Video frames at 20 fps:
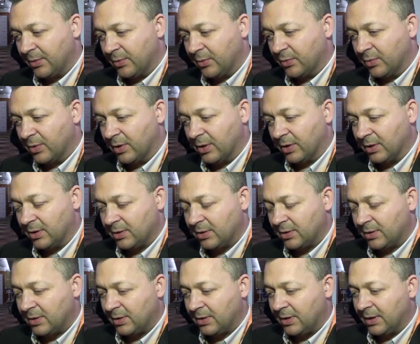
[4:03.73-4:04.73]
will
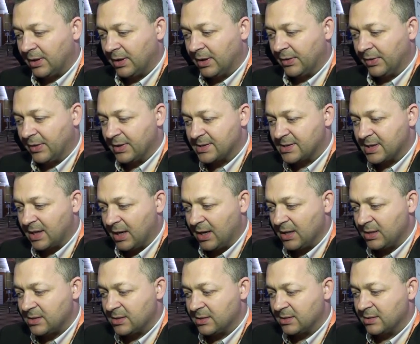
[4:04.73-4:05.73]

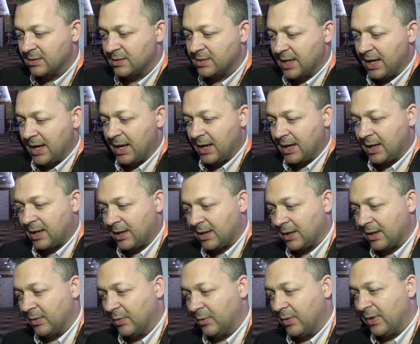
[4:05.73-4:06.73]
decide to take
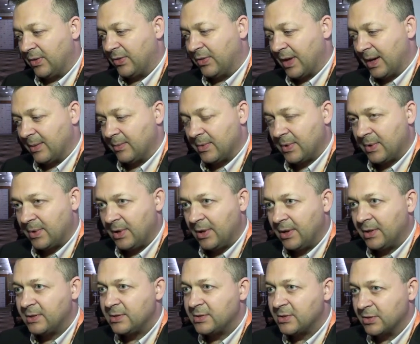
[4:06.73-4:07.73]
with them
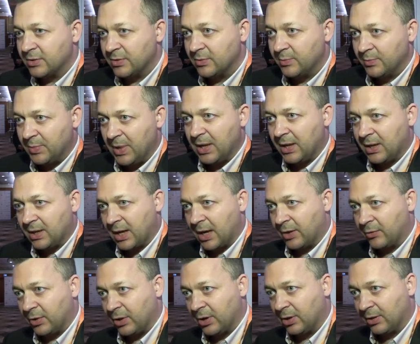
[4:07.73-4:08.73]
too big
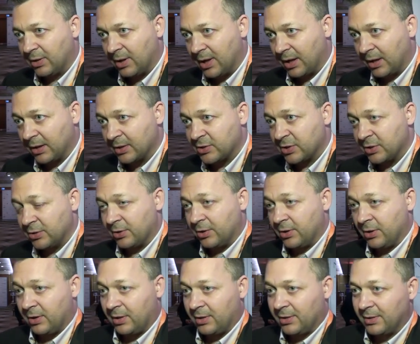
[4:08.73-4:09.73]
carry-on luggage,
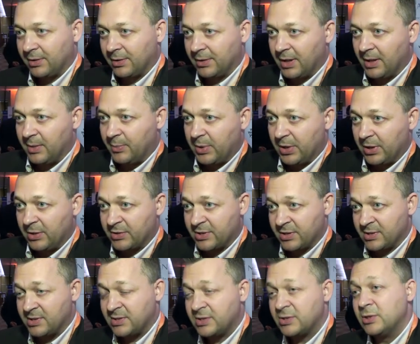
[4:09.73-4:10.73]
or they
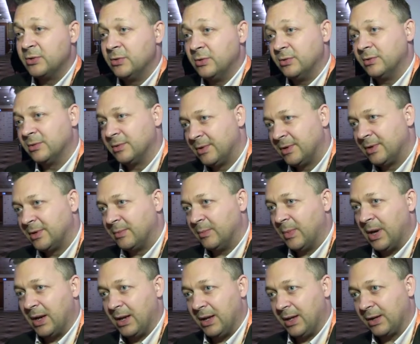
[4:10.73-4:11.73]
purchase too
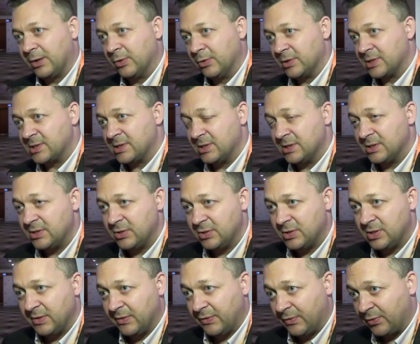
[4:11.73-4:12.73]
many goods in
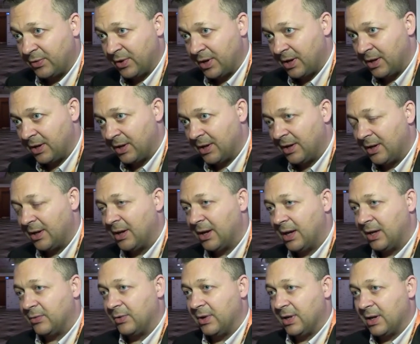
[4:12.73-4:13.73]
duty-free
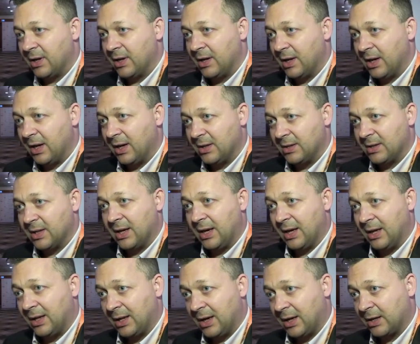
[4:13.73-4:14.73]
area and the
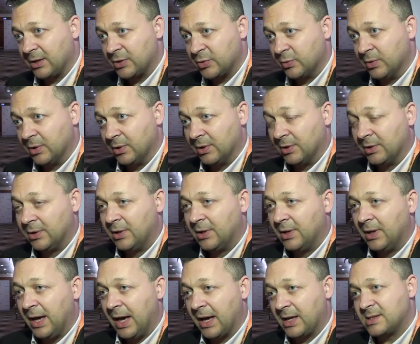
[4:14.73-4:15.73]
hand luggage will
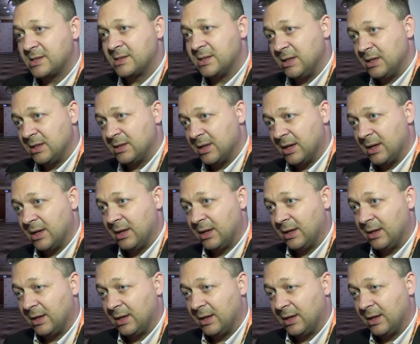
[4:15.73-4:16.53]
exceed the